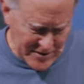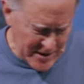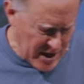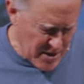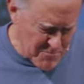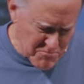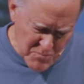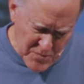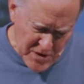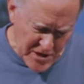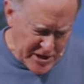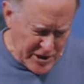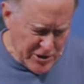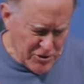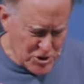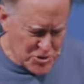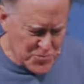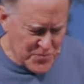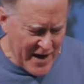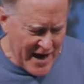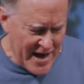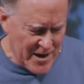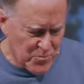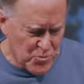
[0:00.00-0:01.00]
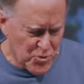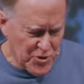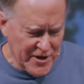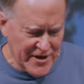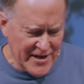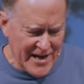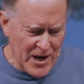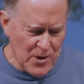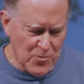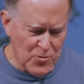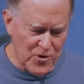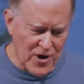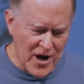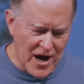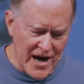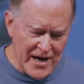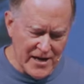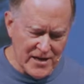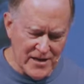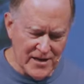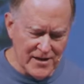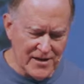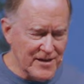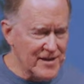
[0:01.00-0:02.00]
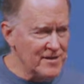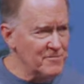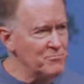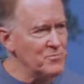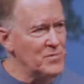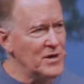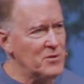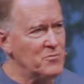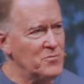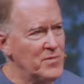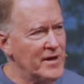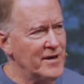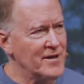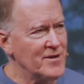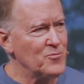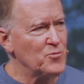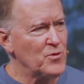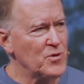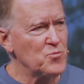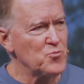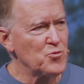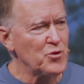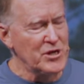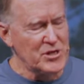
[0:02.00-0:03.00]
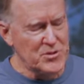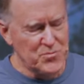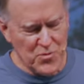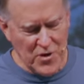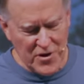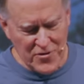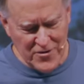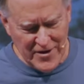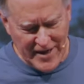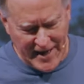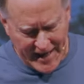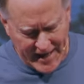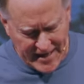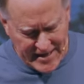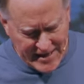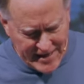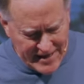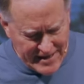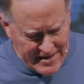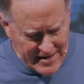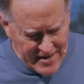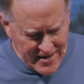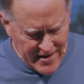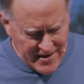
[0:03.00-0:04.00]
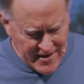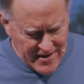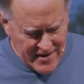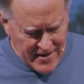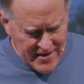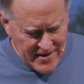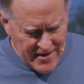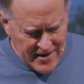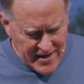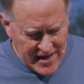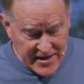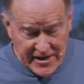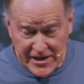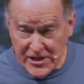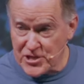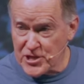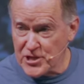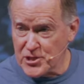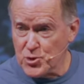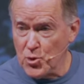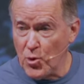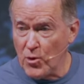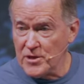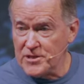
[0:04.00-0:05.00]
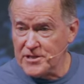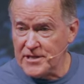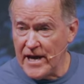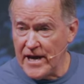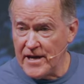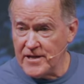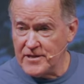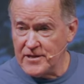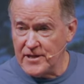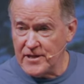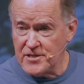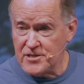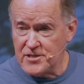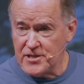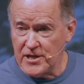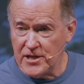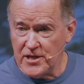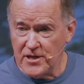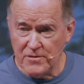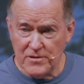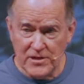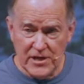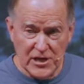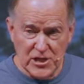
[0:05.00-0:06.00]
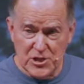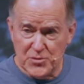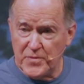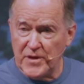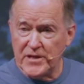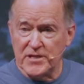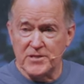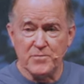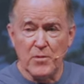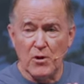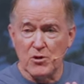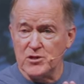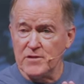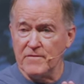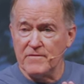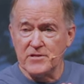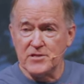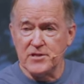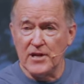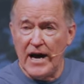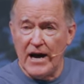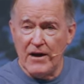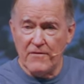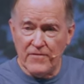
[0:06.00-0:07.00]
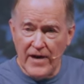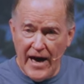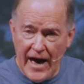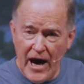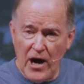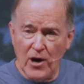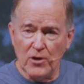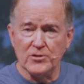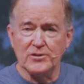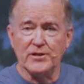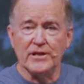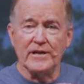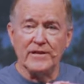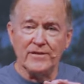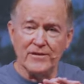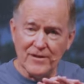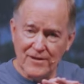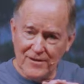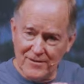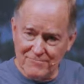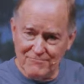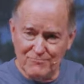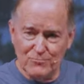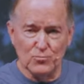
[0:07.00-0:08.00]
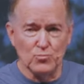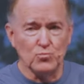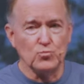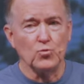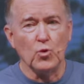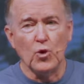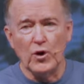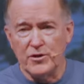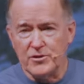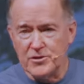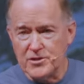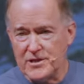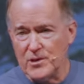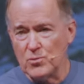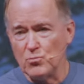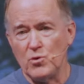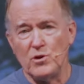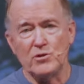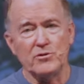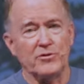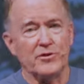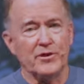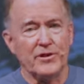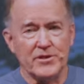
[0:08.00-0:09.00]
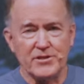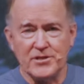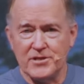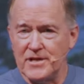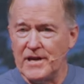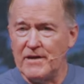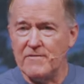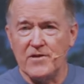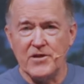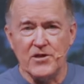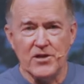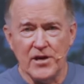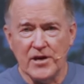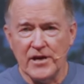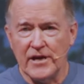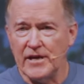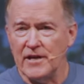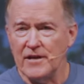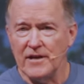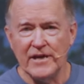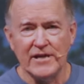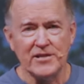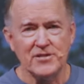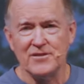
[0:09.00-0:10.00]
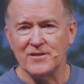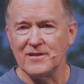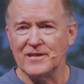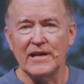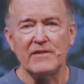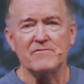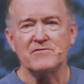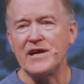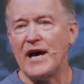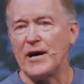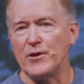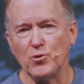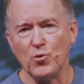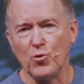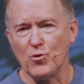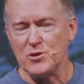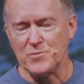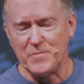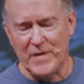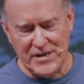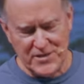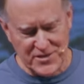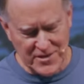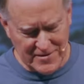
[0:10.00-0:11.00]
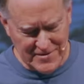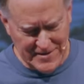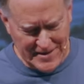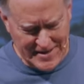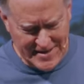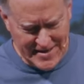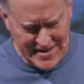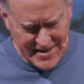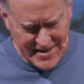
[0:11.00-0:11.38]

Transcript: Uh, many years back, Marie and I were hiking in Big Bend with Marie's brother, Eddie. Eddie's a soil scientist. He, he spends most of his life out in the woods and wilderness and everything. He, he lives outdoors, basically.